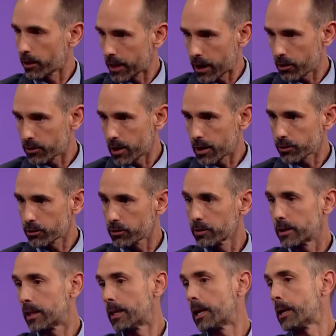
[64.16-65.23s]
care doctor, and
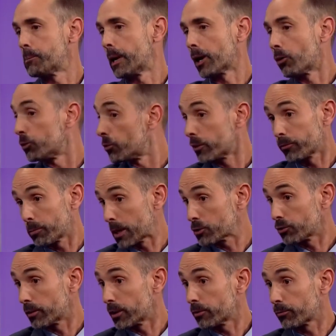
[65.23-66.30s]
then they may go to a
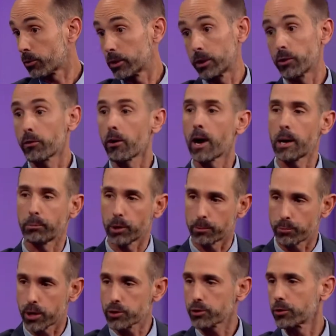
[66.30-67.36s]
specialist for either their high blood
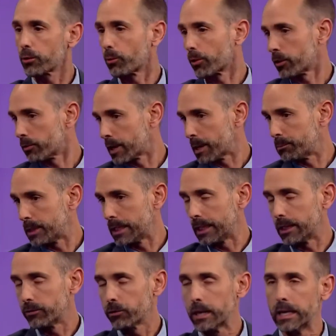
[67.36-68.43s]
pressure or their
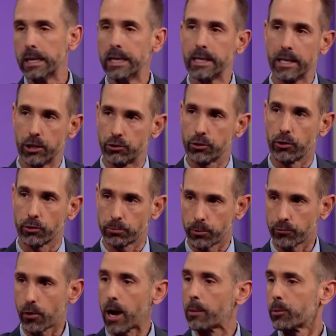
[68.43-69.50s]
diabetes. Each of those
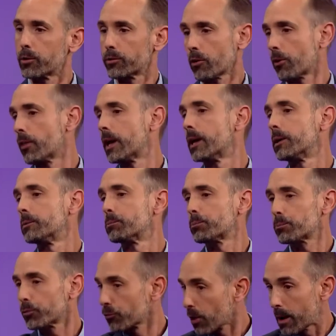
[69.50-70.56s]
prescribers are then
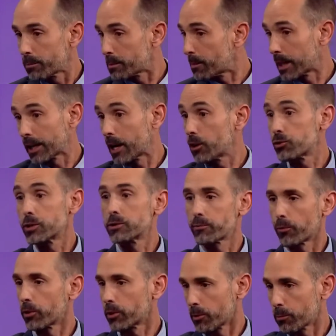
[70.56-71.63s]
prescribing medications
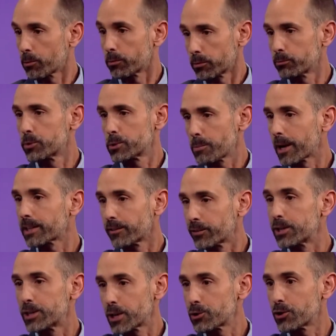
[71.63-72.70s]
for their respective
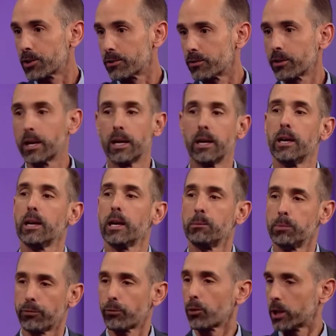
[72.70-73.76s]
conditions. And
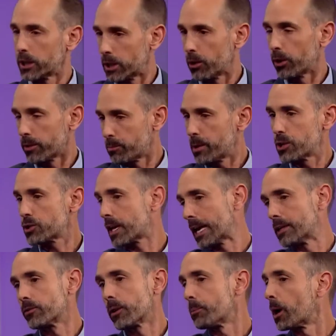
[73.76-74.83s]
before you know it, the patient
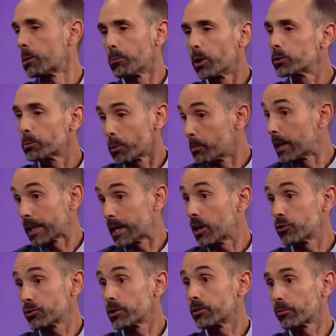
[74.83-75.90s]
ends up on multiple
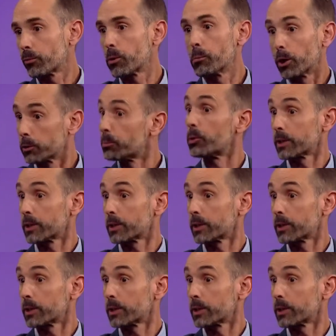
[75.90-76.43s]
medications for multiple